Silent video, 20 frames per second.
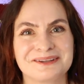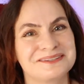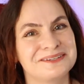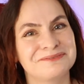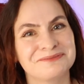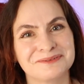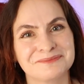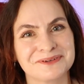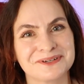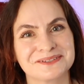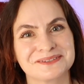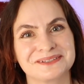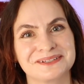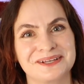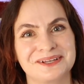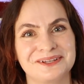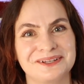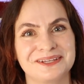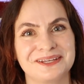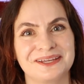different
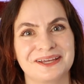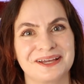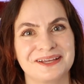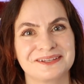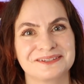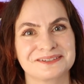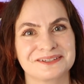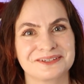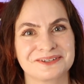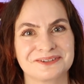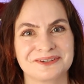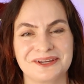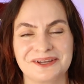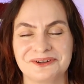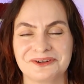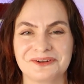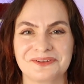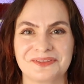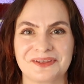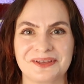personality as a
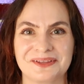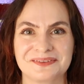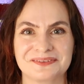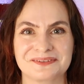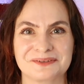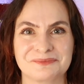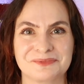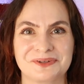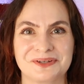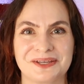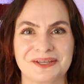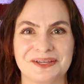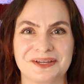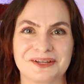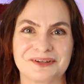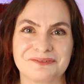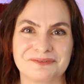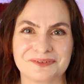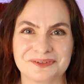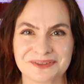creator, that someone I
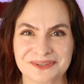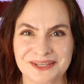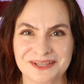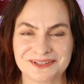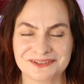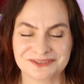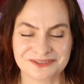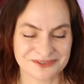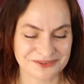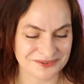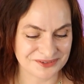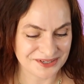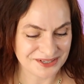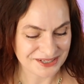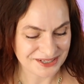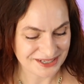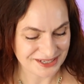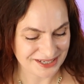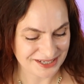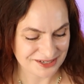kind of relate to,
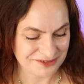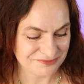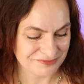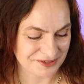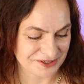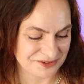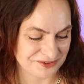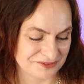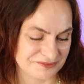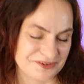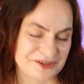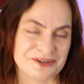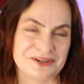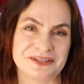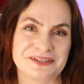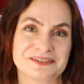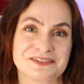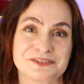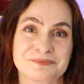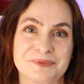and I find her
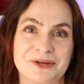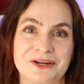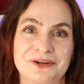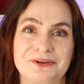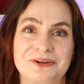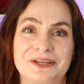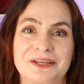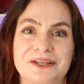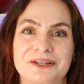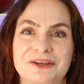very inspiring.